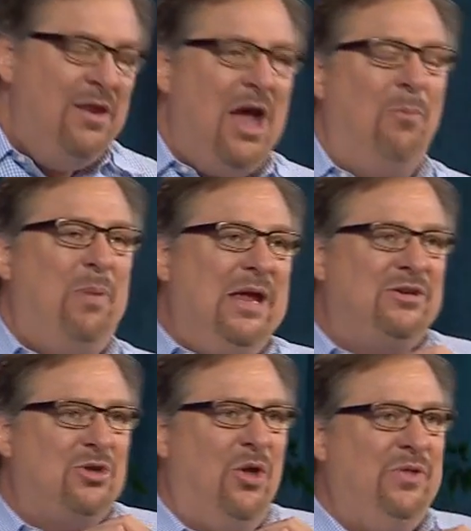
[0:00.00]
Now,
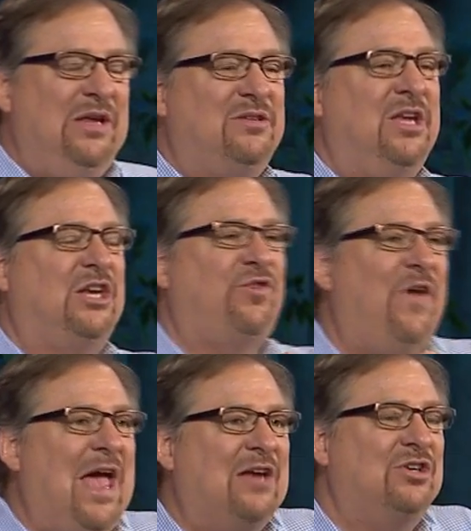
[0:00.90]
based on these six
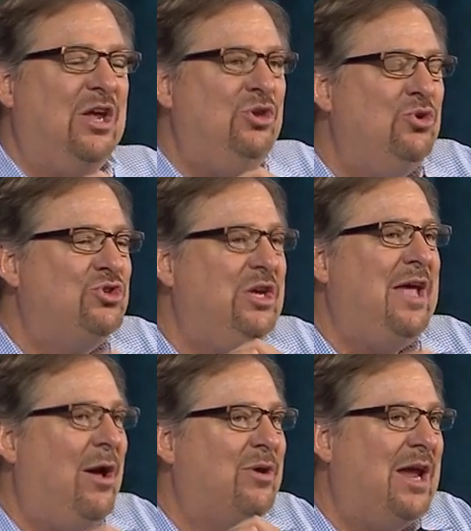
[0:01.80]
facts, can you see
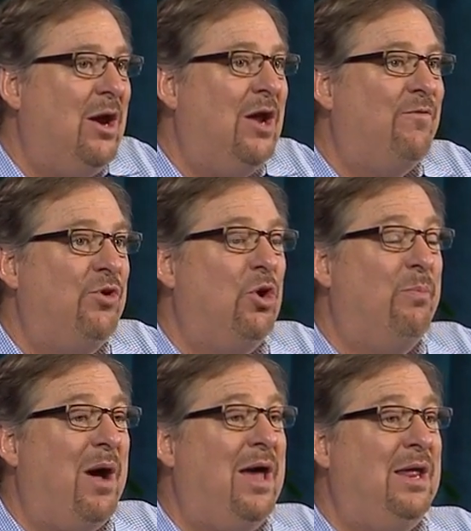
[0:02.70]
how caring for your
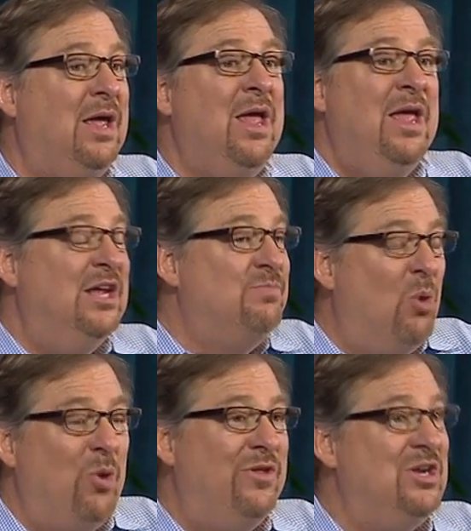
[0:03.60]
body is
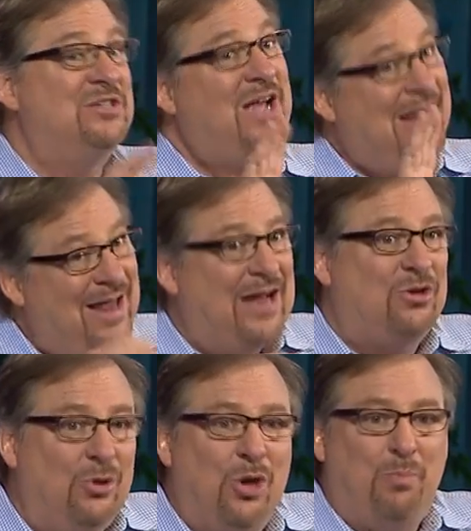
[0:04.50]
more than just, I'd like
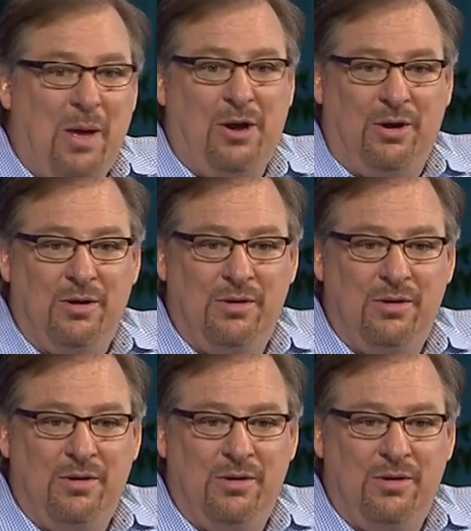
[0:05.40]
to look better?